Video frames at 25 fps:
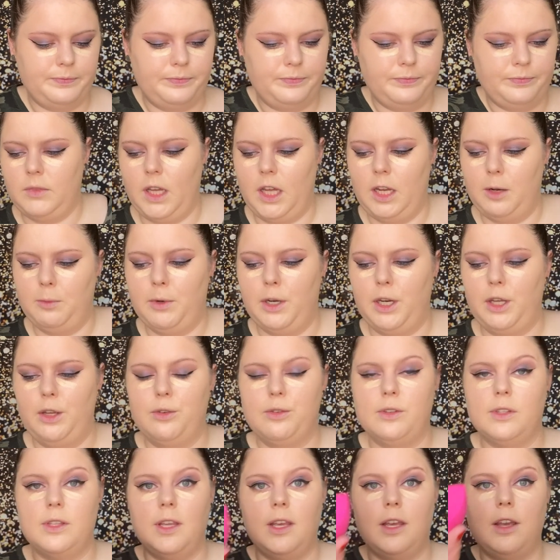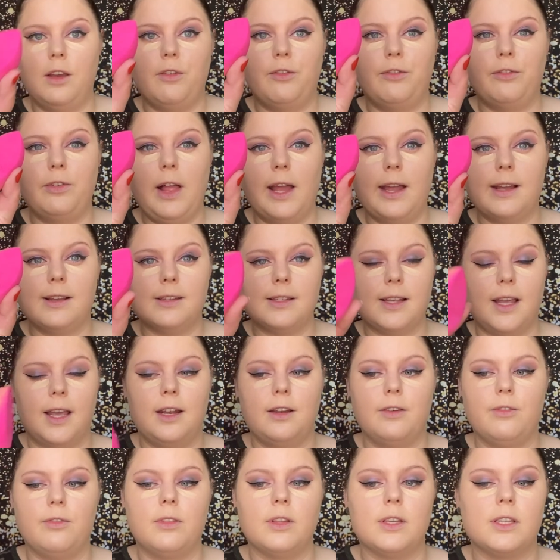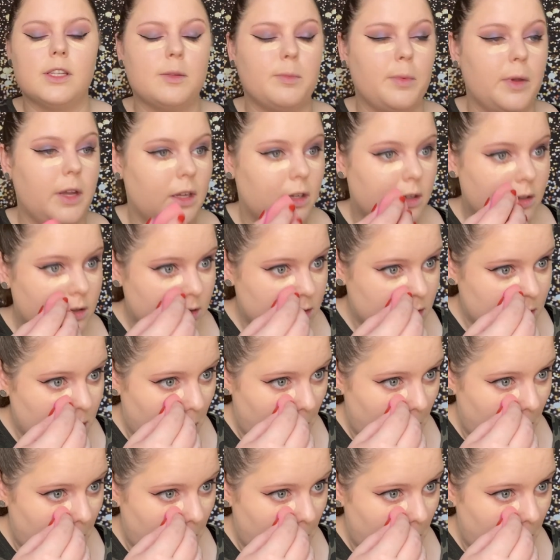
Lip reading: And I'm going to use the flat side of the sponge